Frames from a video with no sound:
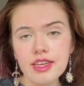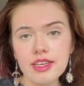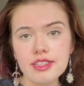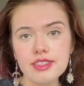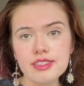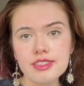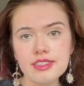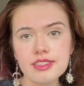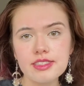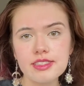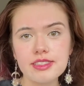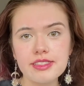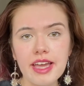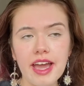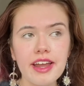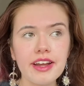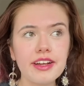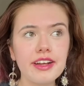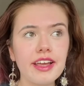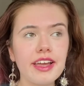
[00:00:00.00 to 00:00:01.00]
It's
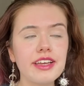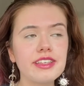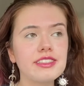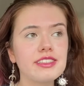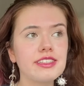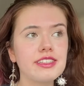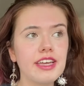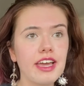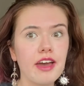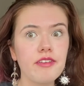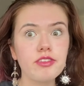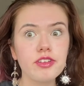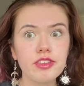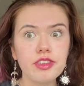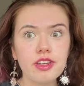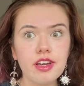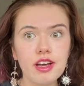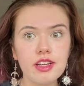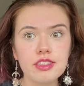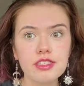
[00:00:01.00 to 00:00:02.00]
Saturday, it's the day after
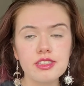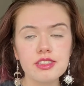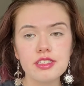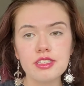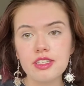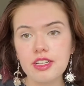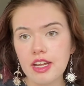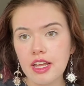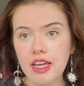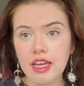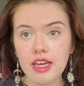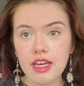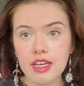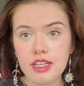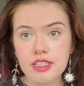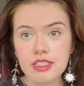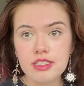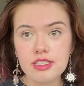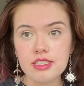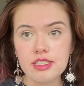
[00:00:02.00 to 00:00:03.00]
the concert,
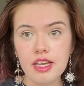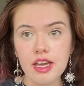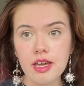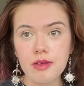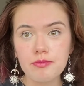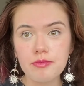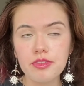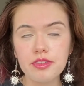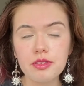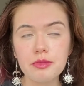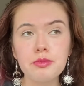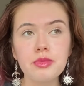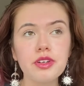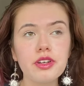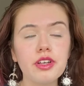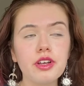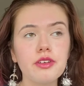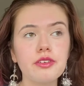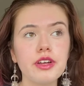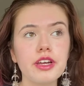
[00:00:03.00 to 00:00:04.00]
and I'm feeling
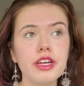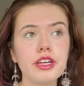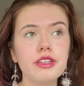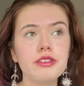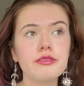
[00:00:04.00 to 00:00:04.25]
pretty alright.